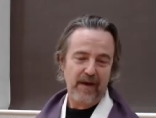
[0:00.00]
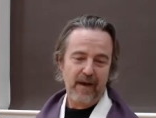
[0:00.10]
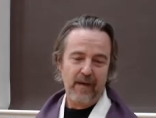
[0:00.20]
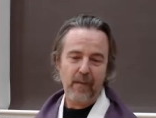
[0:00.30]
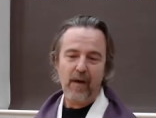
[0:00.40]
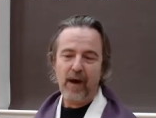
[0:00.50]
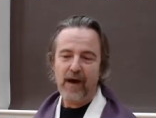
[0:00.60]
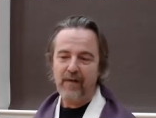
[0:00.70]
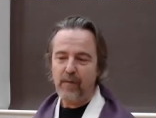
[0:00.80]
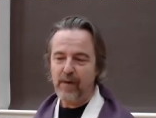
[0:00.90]
And
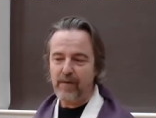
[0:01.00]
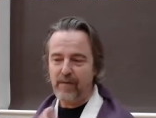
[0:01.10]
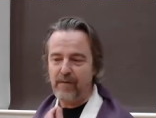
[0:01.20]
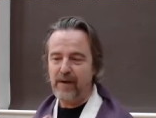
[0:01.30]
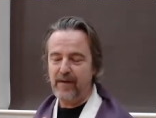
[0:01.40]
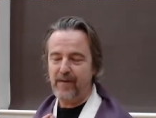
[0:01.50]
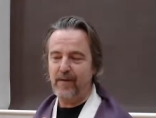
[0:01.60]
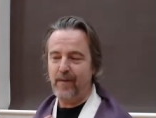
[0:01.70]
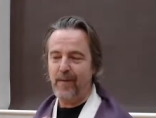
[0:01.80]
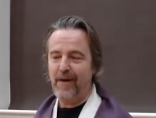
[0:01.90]
actually, one of the
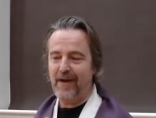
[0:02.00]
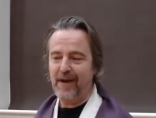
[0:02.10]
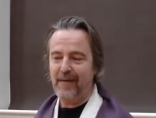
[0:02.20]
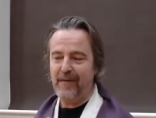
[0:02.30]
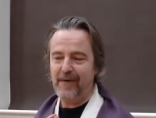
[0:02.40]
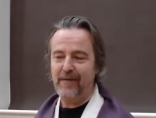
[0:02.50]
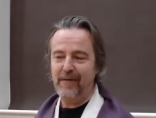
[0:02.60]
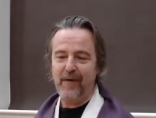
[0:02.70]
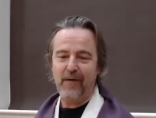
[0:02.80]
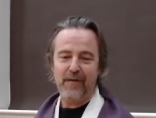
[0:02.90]
reasons why it can be
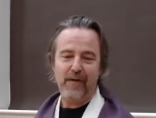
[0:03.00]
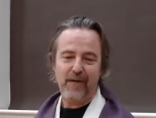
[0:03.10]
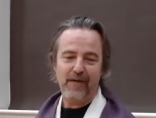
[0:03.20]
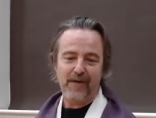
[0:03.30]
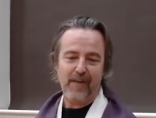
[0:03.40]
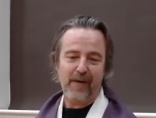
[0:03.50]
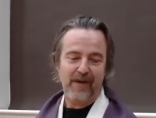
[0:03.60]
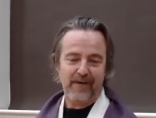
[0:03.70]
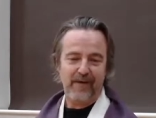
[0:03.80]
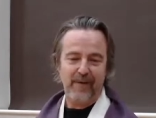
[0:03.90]
difficult for us to
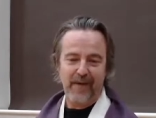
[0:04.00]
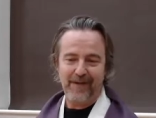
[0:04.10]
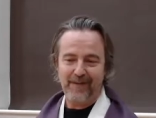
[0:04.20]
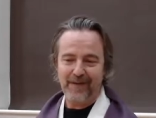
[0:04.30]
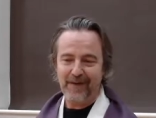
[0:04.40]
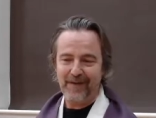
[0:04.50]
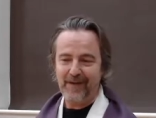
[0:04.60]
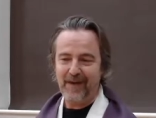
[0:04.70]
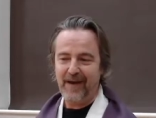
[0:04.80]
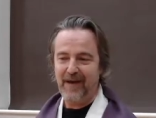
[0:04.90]
practice mindfulness
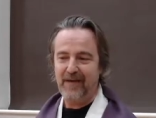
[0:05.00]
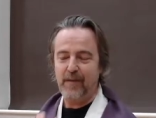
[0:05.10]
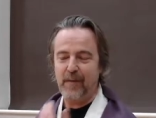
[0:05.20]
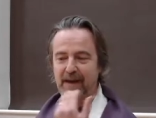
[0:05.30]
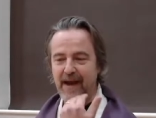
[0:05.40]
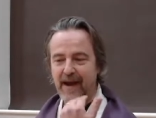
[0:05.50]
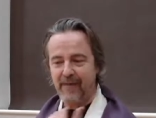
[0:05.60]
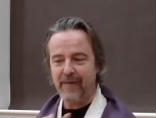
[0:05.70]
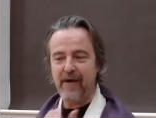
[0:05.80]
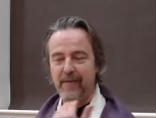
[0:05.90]
is that we can have
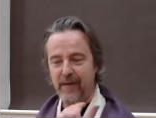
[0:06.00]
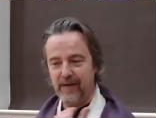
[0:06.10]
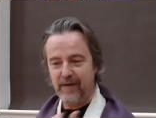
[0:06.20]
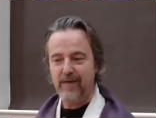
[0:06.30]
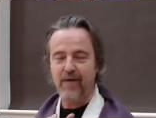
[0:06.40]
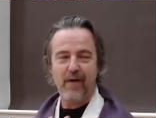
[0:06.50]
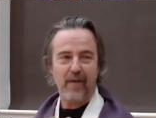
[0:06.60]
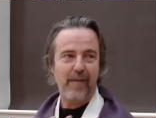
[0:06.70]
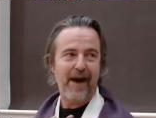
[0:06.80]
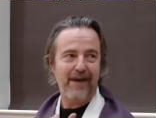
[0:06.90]
very, very strong
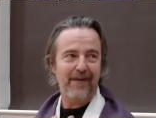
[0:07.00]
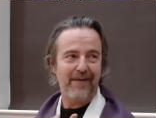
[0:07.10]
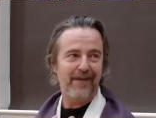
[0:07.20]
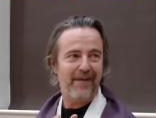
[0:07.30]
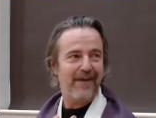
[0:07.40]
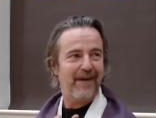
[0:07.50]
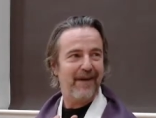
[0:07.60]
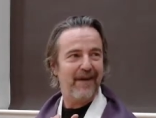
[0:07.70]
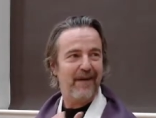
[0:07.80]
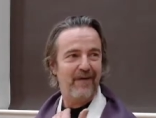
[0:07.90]
patterns
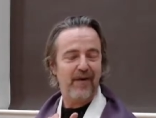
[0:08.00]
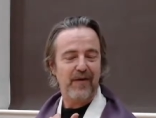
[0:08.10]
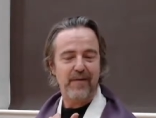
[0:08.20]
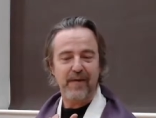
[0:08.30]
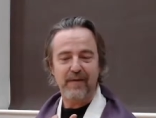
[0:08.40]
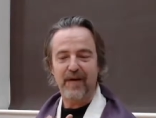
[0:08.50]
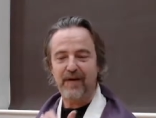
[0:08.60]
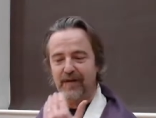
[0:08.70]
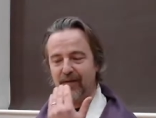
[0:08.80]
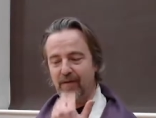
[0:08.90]
of judgment, very
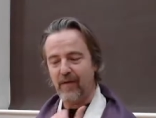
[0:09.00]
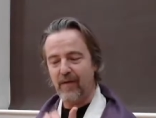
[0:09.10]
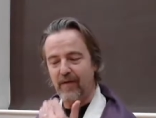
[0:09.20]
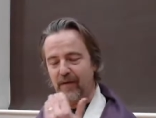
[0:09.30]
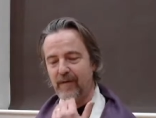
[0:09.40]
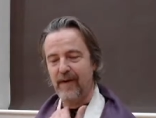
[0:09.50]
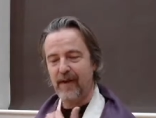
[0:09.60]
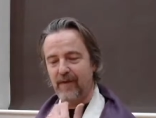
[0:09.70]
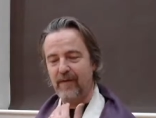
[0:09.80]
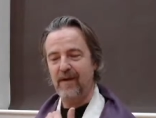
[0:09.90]
strong sort of
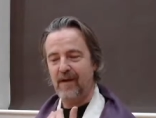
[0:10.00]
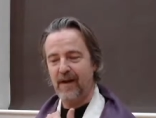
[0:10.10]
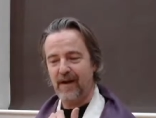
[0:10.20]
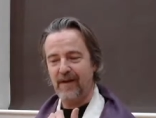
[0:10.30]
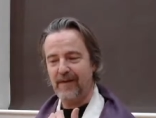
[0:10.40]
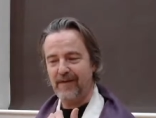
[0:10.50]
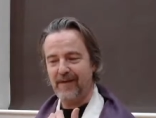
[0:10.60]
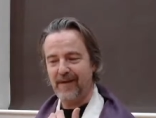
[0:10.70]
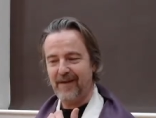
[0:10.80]
internalized